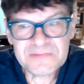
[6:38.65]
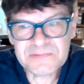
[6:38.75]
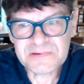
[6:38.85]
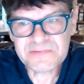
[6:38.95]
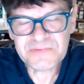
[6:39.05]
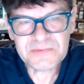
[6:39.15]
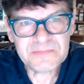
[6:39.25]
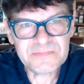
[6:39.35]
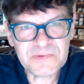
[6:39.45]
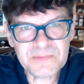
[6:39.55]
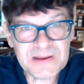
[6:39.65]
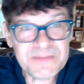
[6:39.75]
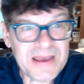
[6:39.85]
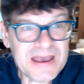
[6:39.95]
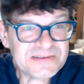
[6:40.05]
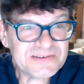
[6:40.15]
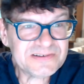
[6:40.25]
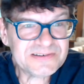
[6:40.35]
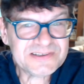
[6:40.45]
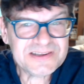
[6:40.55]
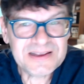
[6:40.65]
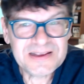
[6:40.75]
I've learned from from my pastors.